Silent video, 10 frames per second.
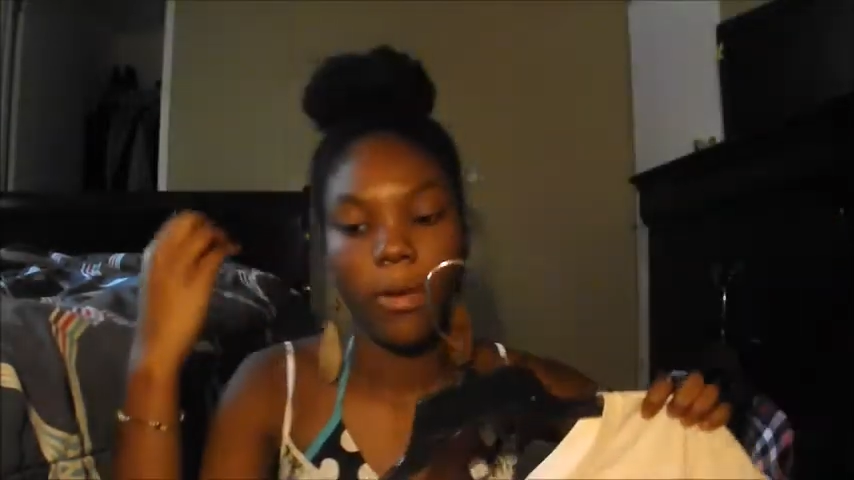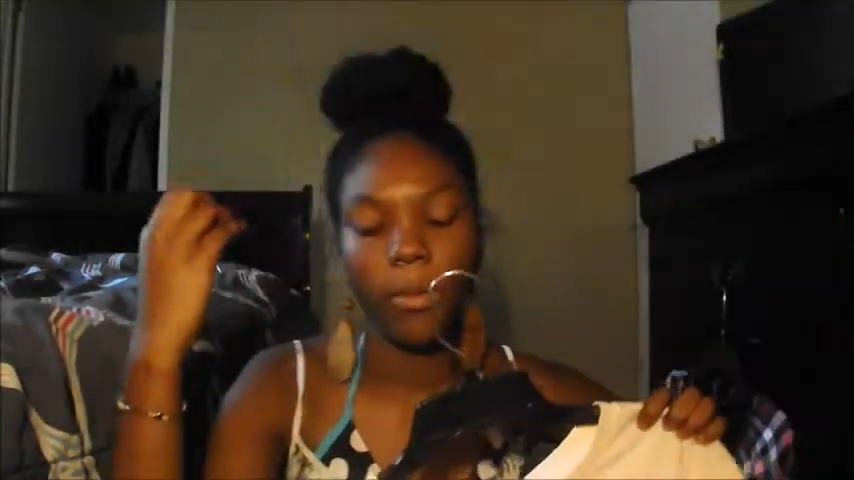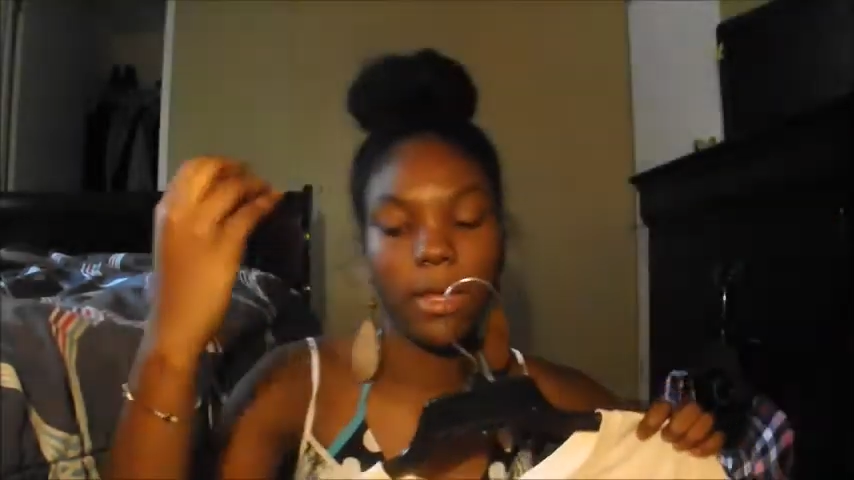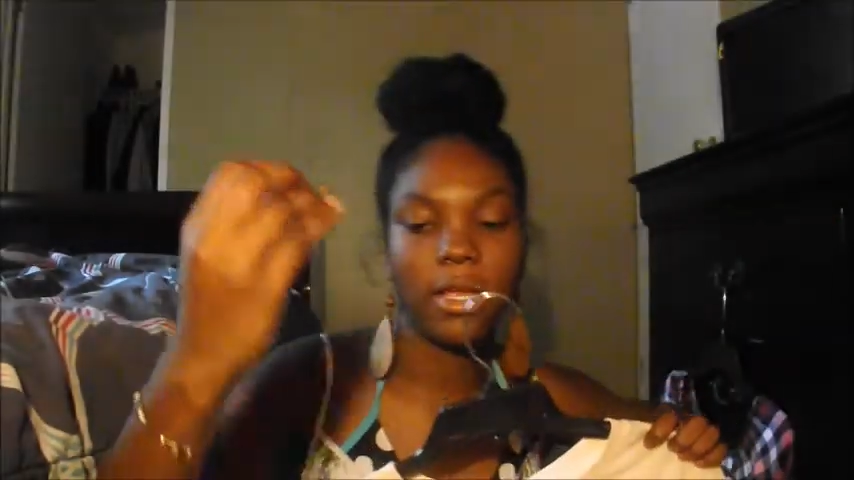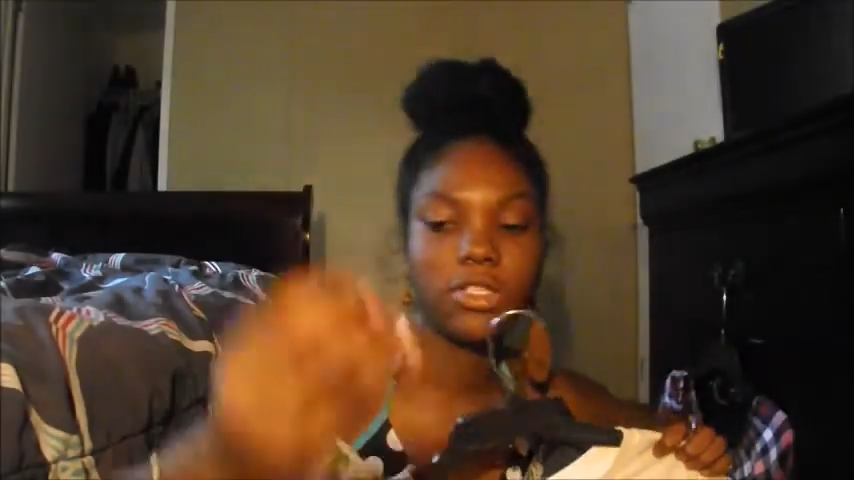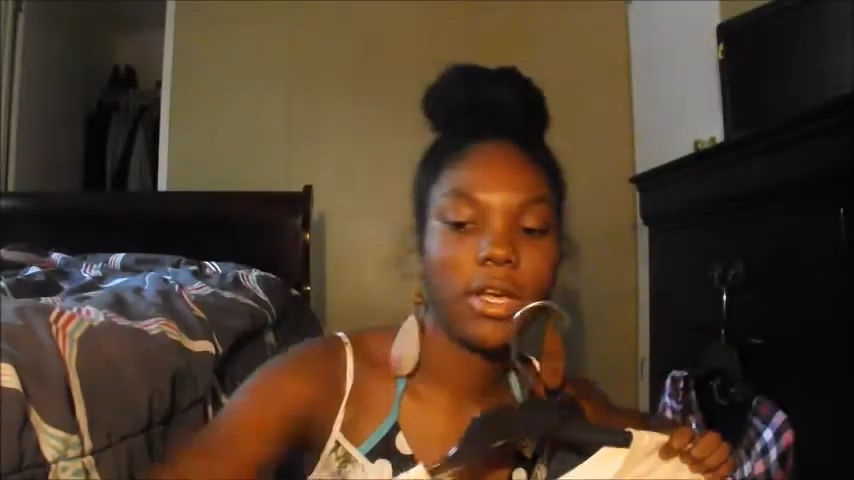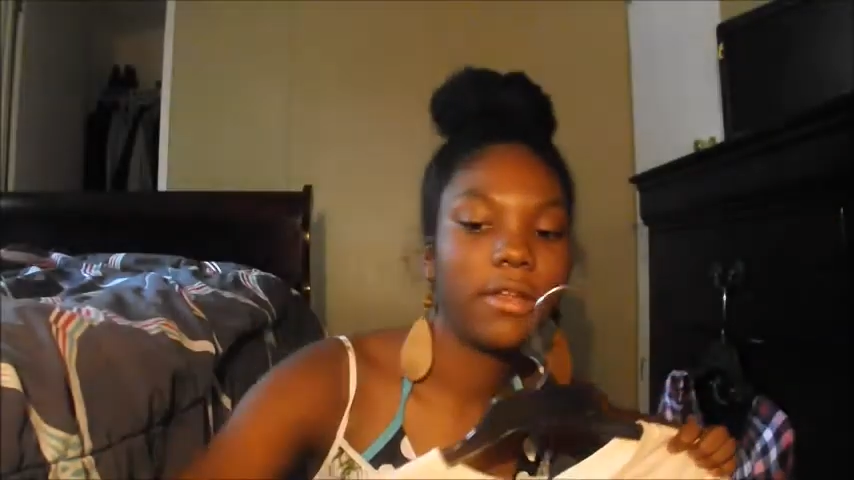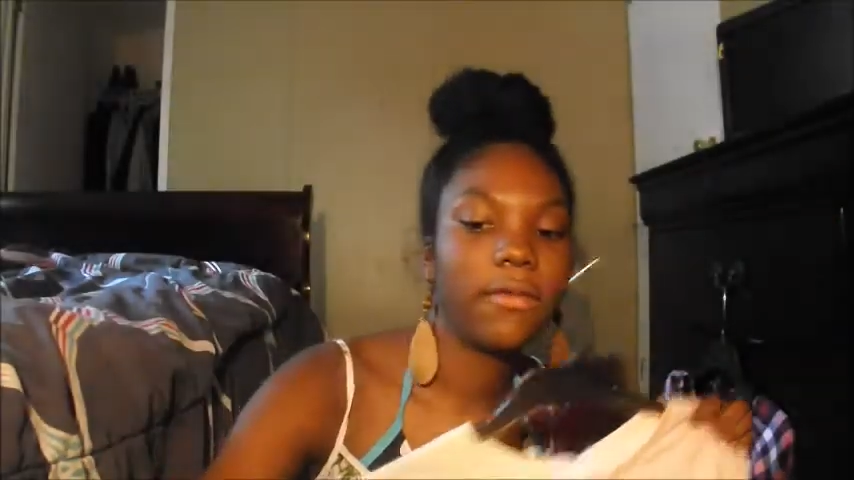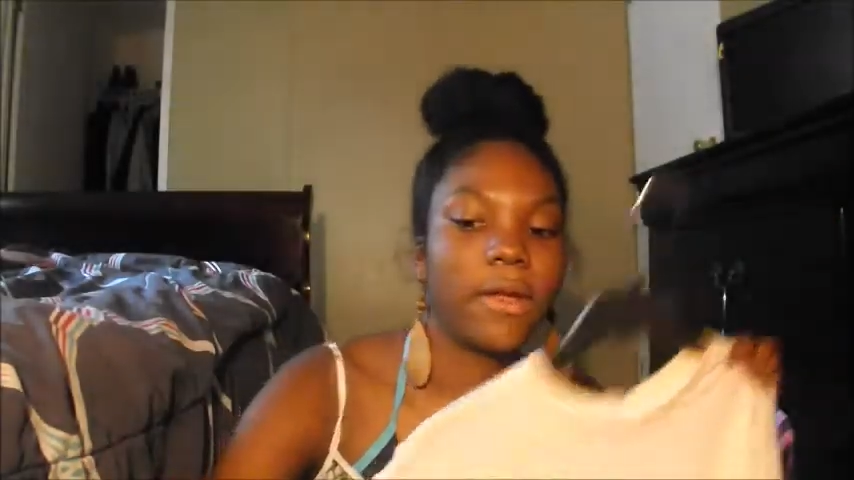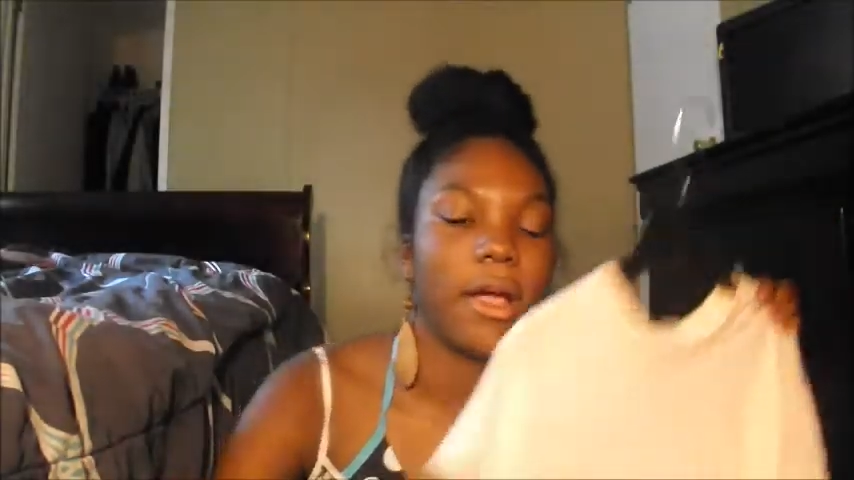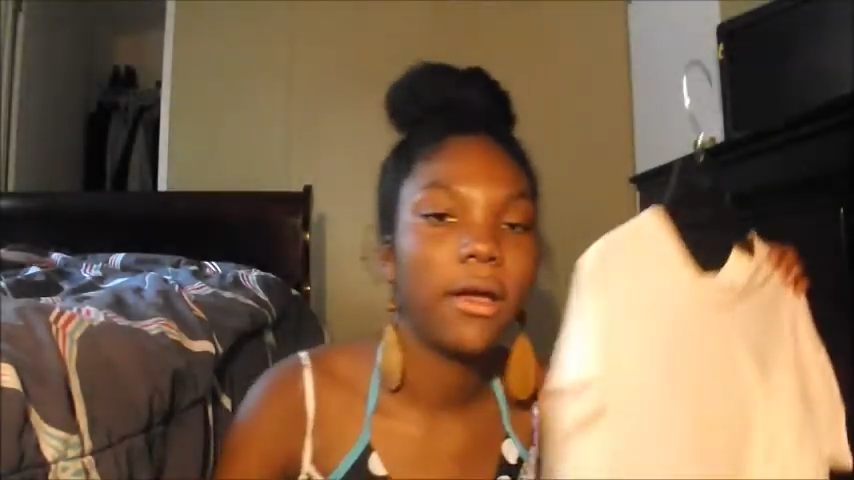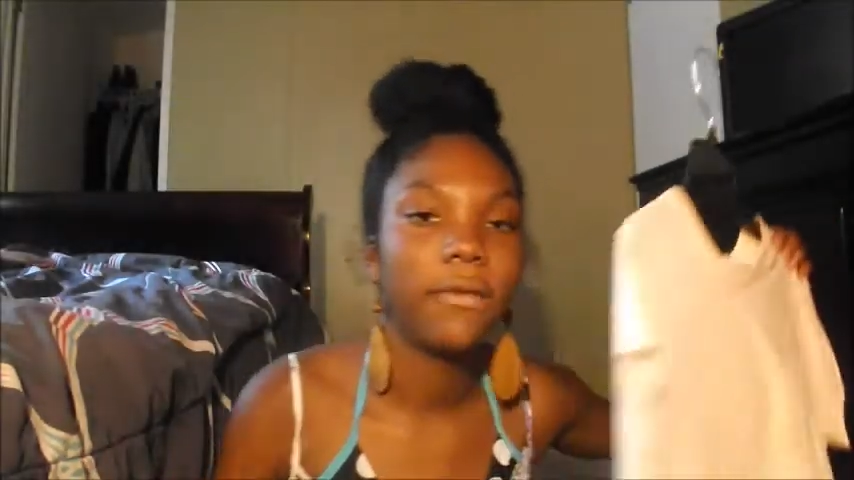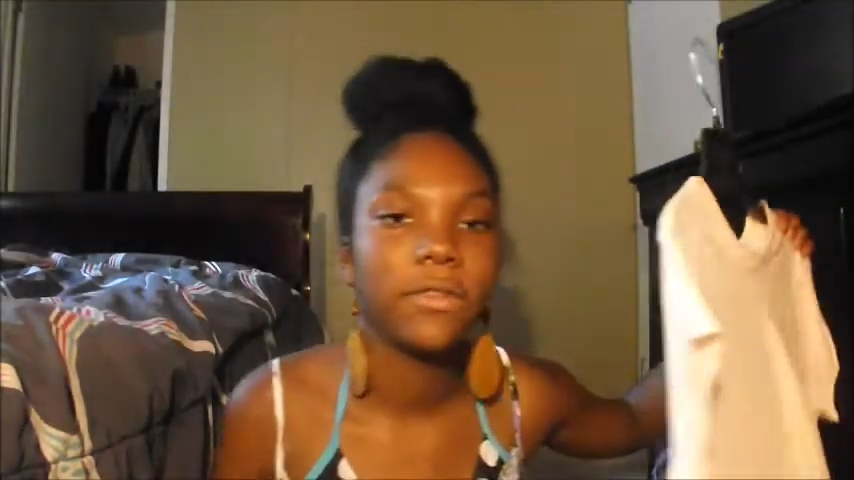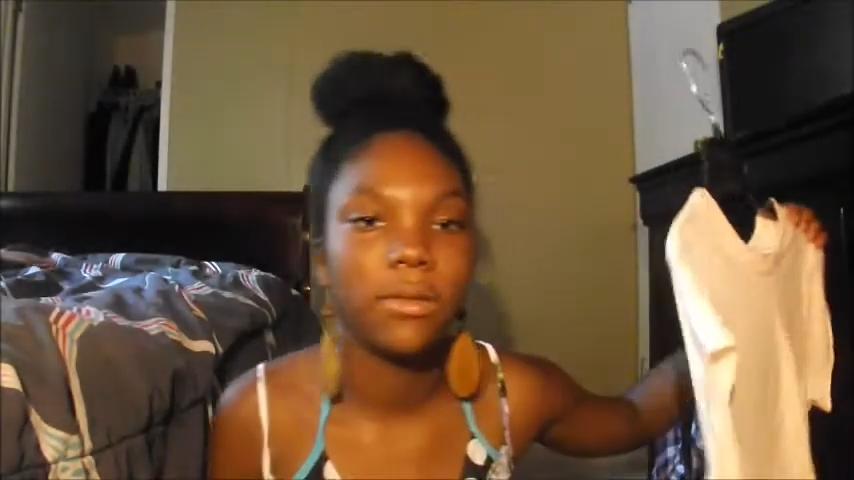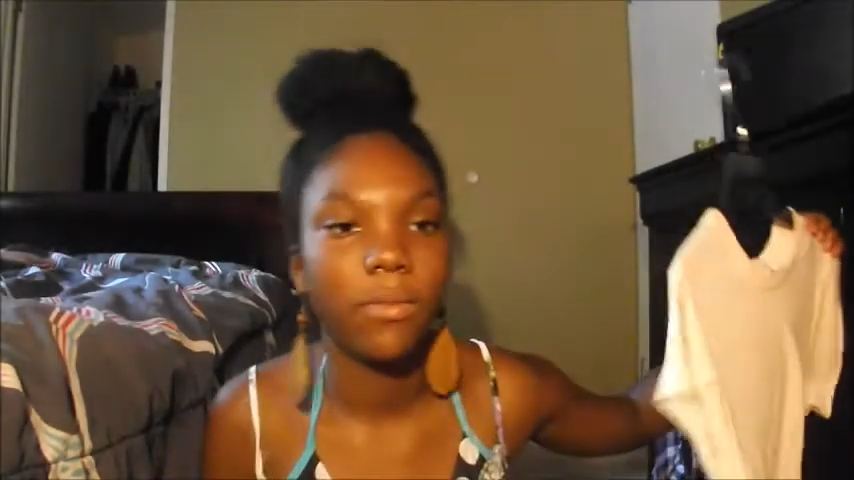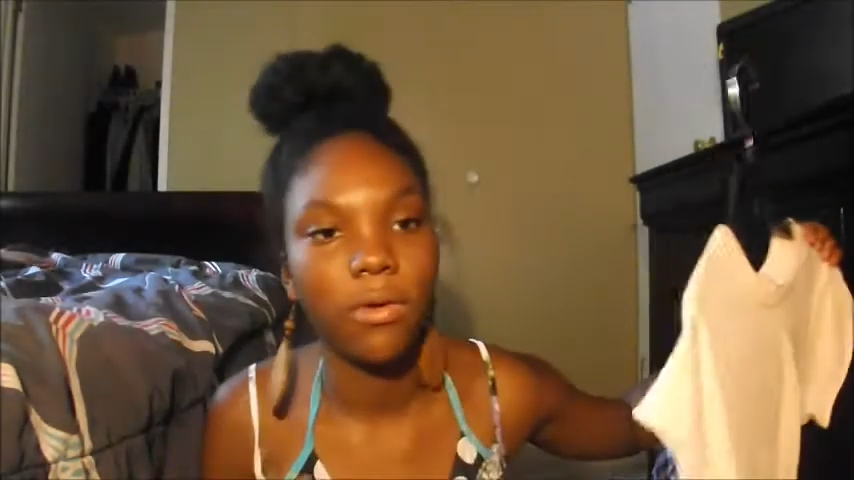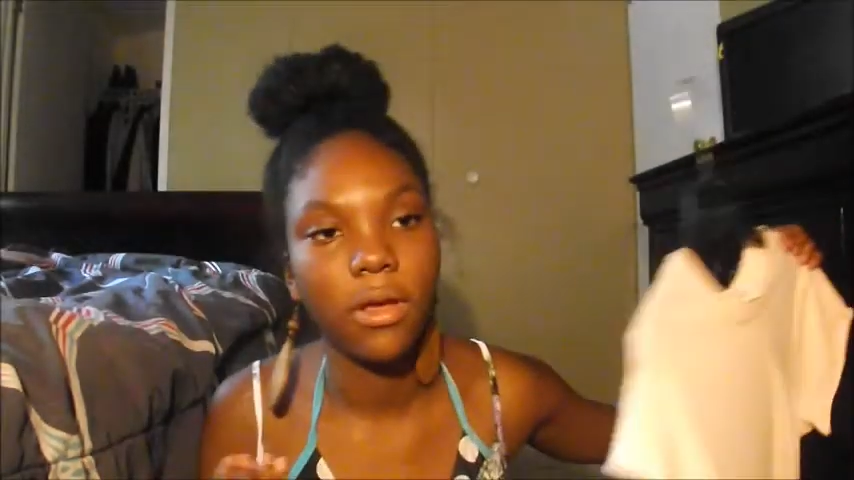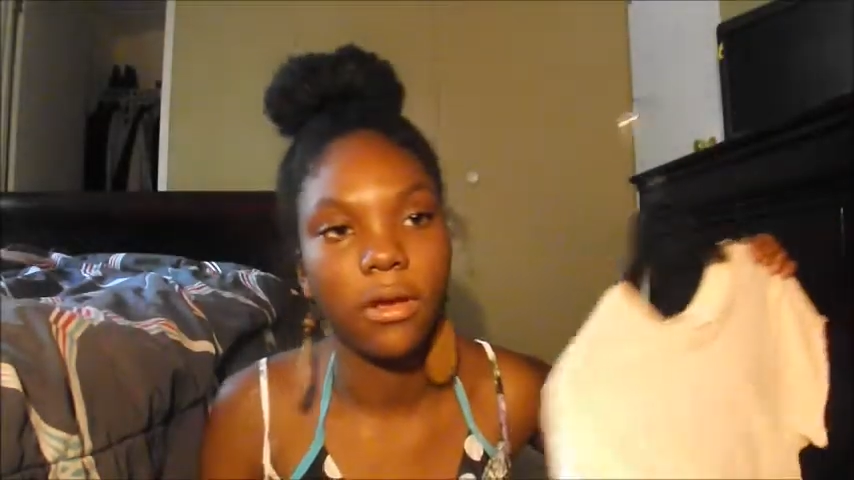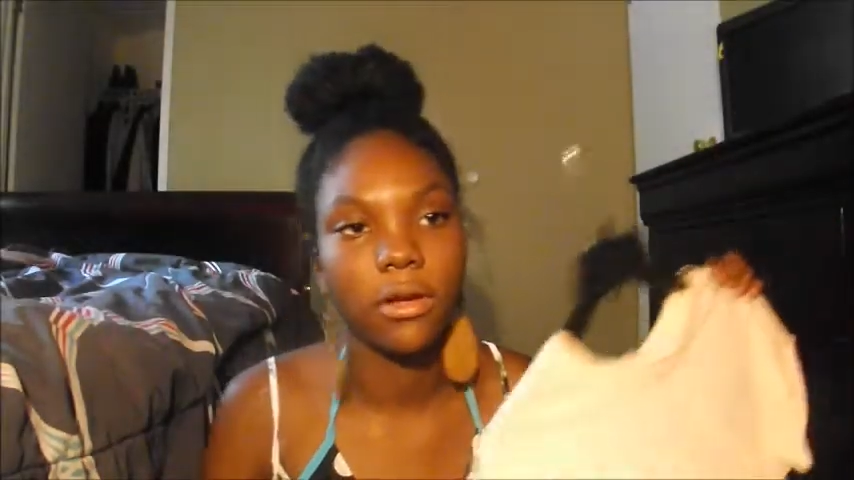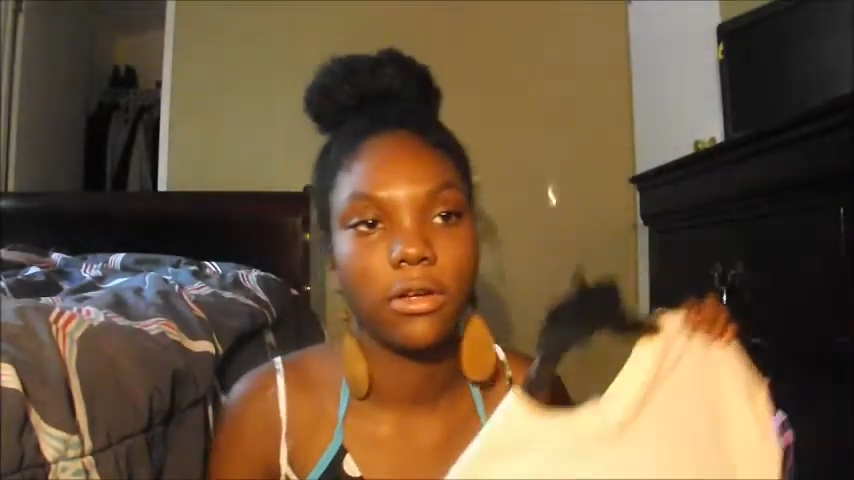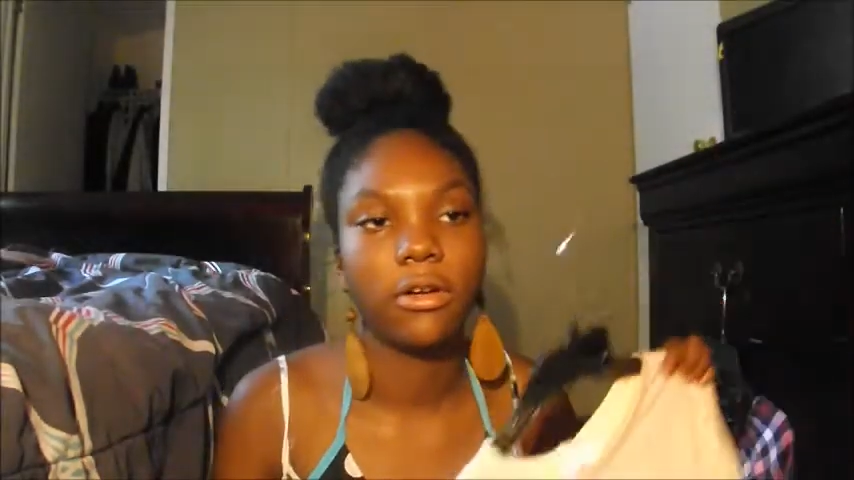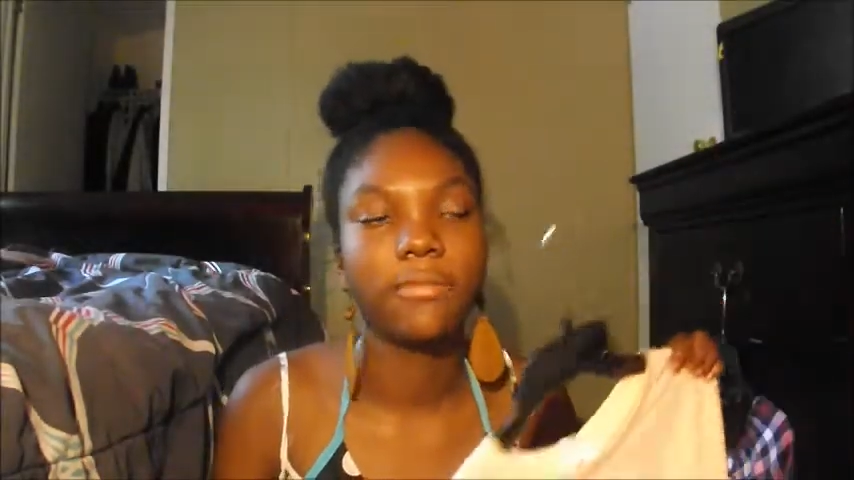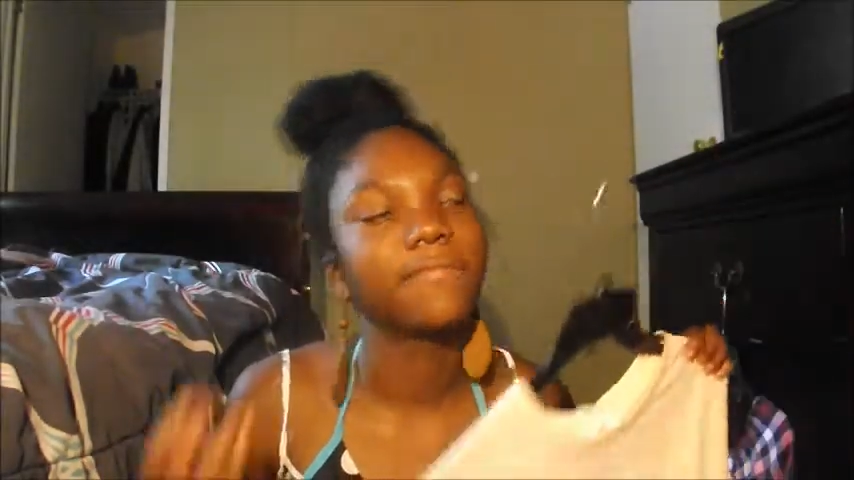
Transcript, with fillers: when they're trying to figure out if it's a boy or a girl.